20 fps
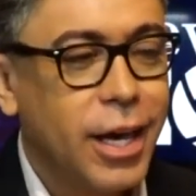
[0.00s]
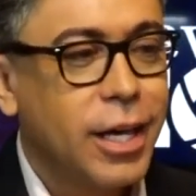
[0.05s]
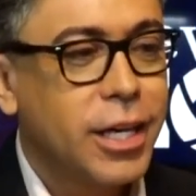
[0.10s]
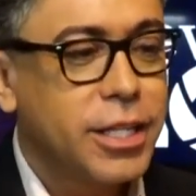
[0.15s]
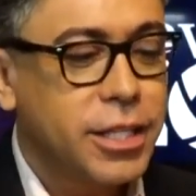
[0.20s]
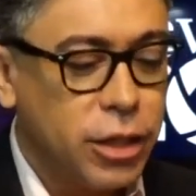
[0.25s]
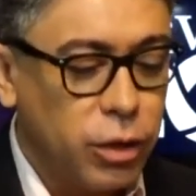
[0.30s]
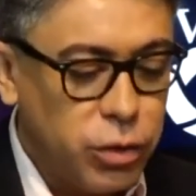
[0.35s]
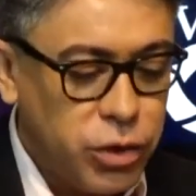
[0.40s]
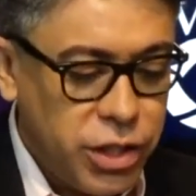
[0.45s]

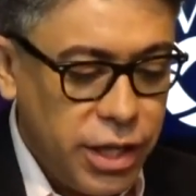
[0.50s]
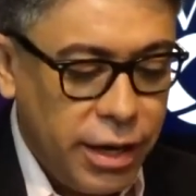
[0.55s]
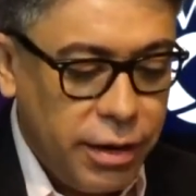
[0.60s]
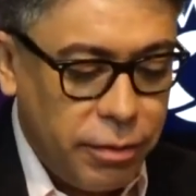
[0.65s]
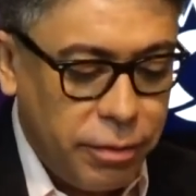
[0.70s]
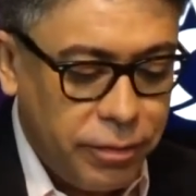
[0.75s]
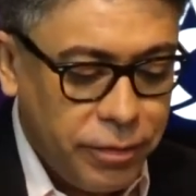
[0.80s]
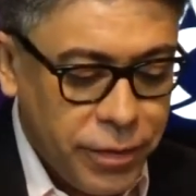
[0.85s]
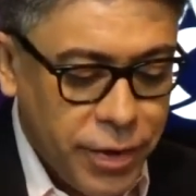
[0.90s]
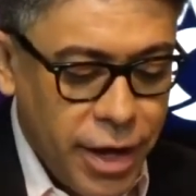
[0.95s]
So
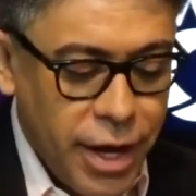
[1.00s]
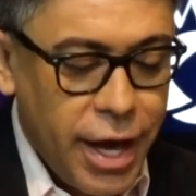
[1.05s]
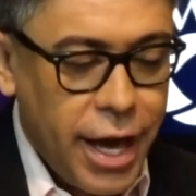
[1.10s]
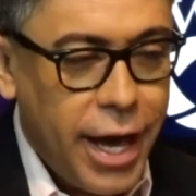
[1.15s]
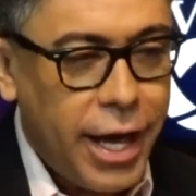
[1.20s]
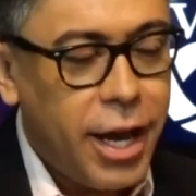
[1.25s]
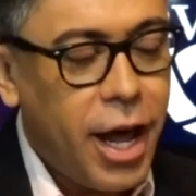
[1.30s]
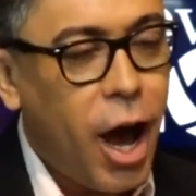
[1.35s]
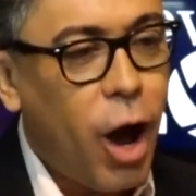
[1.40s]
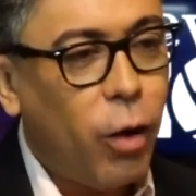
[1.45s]
Jim,
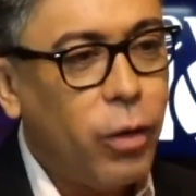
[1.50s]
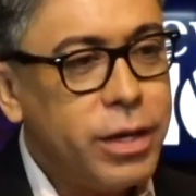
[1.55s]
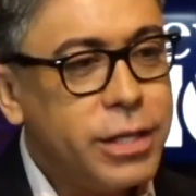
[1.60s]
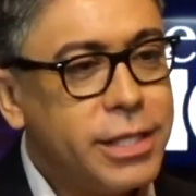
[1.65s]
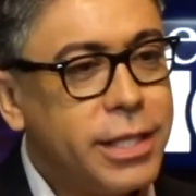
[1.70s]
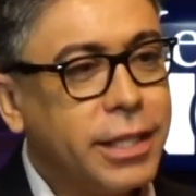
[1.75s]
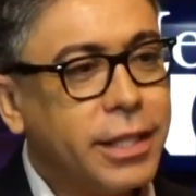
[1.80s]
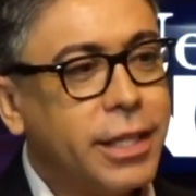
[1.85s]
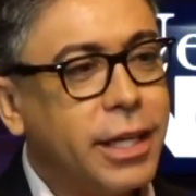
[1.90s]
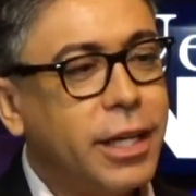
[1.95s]
and how is
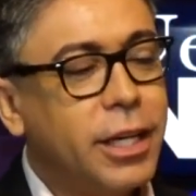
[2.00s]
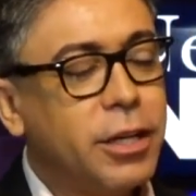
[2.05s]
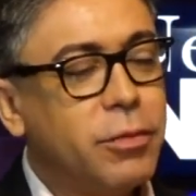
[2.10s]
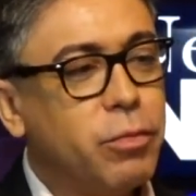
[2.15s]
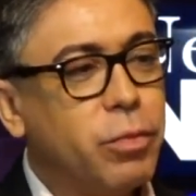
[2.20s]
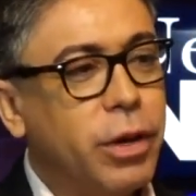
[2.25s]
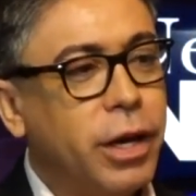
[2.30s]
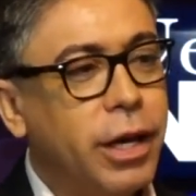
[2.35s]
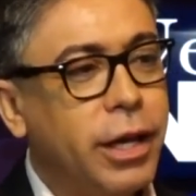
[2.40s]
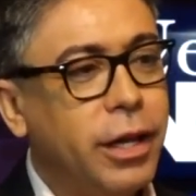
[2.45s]
it in
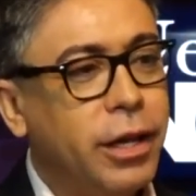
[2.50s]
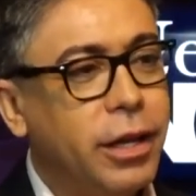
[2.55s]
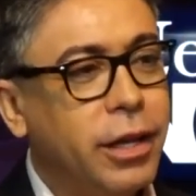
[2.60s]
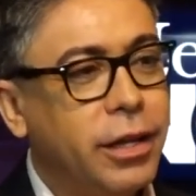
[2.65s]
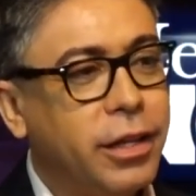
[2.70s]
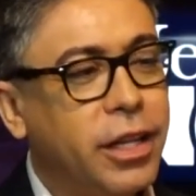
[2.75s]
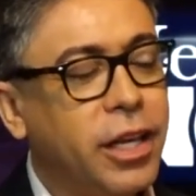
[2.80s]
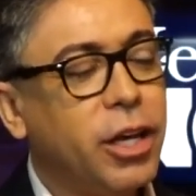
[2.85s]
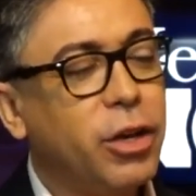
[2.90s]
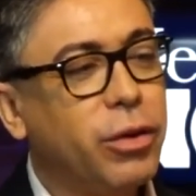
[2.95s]

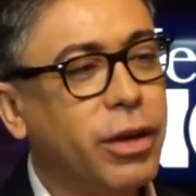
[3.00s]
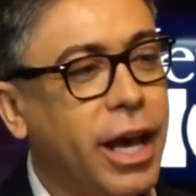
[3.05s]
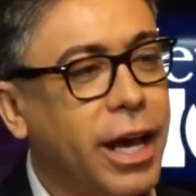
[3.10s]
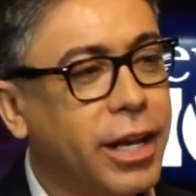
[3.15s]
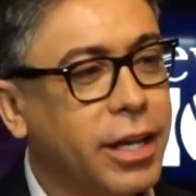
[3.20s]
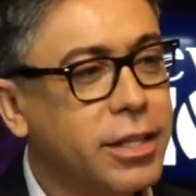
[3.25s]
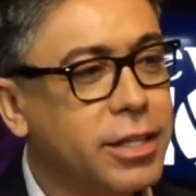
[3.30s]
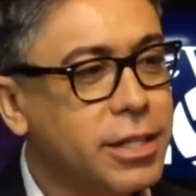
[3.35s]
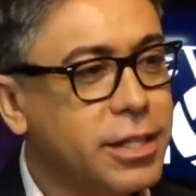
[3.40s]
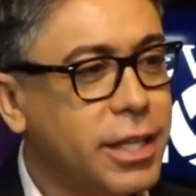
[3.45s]
the
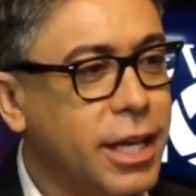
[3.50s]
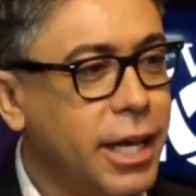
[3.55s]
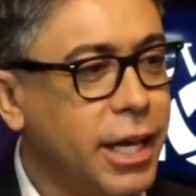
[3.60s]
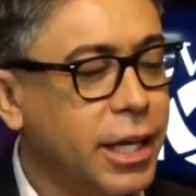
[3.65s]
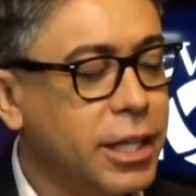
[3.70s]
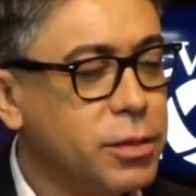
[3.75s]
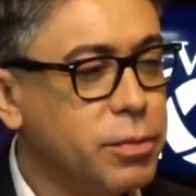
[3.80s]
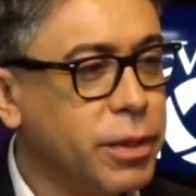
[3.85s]
United States?